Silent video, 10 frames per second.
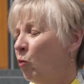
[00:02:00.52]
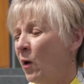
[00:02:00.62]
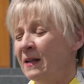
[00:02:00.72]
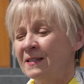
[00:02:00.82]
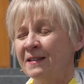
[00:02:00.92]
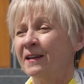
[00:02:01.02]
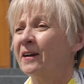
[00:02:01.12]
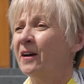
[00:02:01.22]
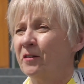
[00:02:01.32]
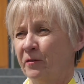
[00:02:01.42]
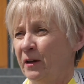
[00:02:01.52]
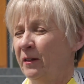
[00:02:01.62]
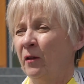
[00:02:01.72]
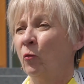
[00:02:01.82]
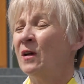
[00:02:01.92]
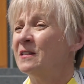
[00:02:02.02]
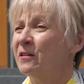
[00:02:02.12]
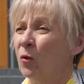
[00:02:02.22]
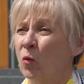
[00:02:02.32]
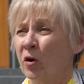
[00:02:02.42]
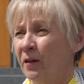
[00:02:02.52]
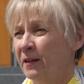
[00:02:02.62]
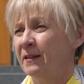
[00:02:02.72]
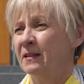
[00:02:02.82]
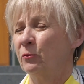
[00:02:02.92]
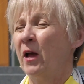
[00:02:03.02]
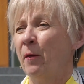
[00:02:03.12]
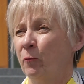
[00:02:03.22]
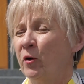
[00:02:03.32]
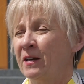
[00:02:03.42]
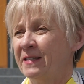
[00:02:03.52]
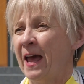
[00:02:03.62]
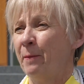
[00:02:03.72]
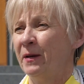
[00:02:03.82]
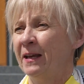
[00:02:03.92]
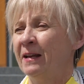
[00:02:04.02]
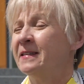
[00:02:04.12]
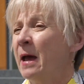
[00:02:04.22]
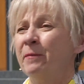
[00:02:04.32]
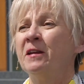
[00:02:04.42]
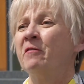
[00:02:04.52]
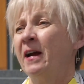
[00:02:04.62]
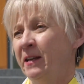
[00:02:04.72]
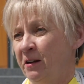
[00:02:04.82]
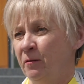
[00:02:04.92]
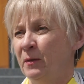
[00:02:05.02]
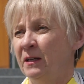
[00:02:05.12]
once in the country, then once in the world that this help work is happening, and it's happening right here in